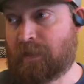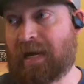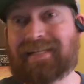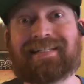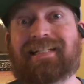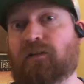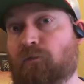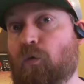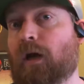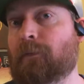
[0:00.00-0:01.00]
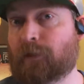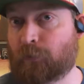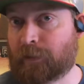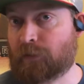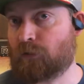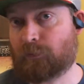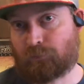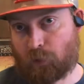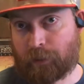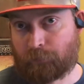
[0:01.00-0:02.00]
idea of what I'm agreeing to
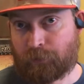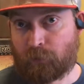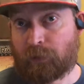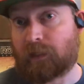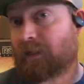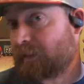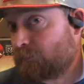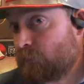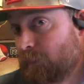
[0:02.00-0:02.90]
before I agree to it, I think would